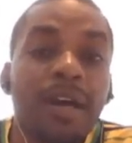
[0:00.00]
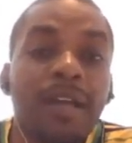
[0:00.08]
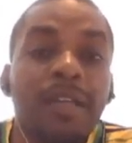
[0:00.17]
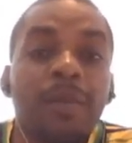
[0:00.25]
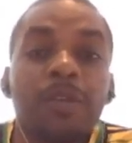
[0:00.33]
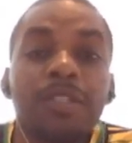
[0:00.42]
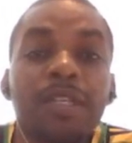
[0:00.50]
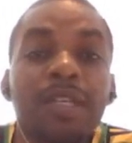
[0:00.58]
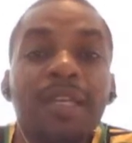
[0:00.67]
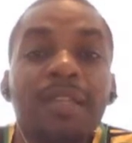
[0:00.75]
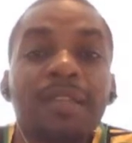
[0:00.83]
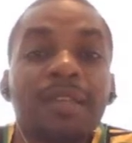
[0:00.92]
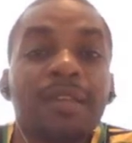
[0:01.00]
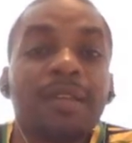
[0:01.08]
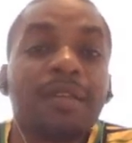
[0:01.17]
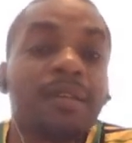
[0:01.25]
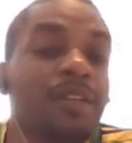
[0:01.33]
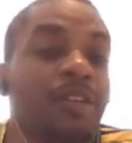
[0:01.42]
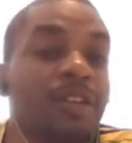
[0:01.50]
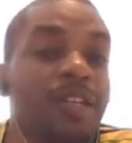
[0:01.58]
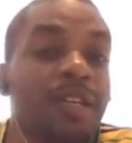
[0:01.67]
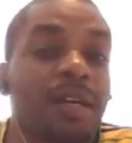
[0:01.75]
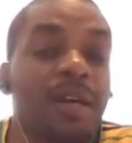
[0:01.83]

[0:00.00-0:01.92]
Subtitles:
And it wasn't hit, you know, in the